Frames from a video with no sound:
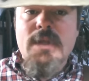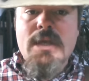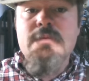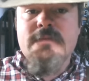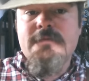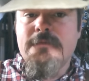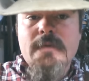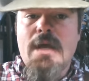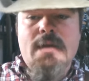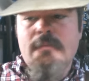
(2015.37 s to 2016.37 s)

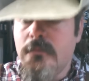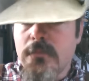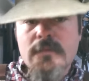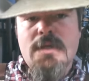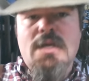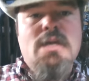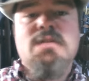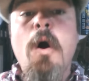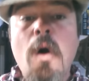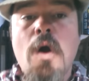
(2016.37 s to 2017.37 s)

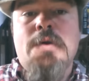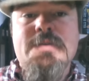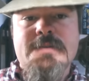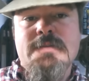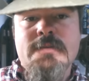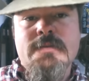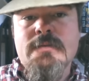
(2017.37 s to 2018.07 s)
it's ours.